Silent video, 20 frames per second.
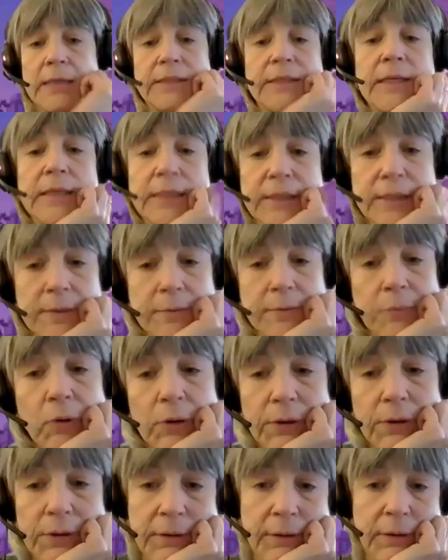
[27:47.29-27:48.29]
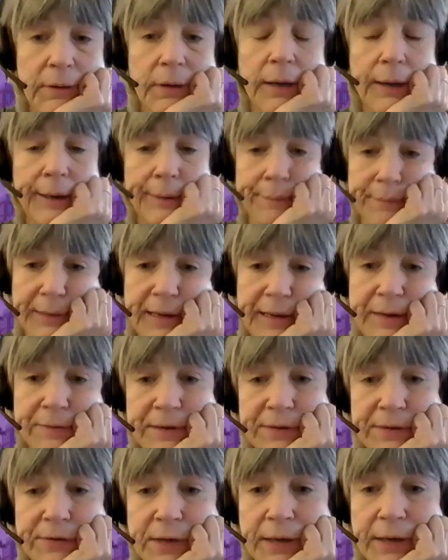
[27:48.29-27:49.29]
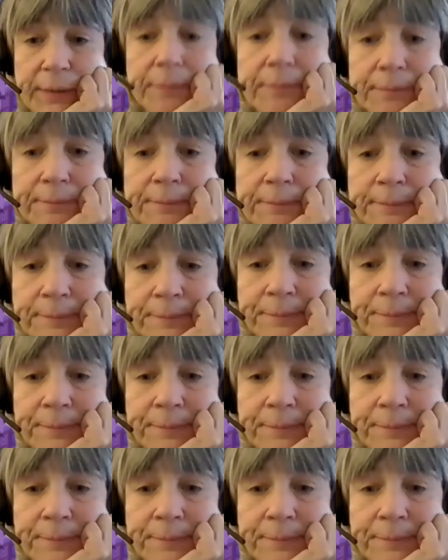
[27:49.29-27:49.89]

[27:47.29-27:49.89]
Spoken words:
is an important kind of insight.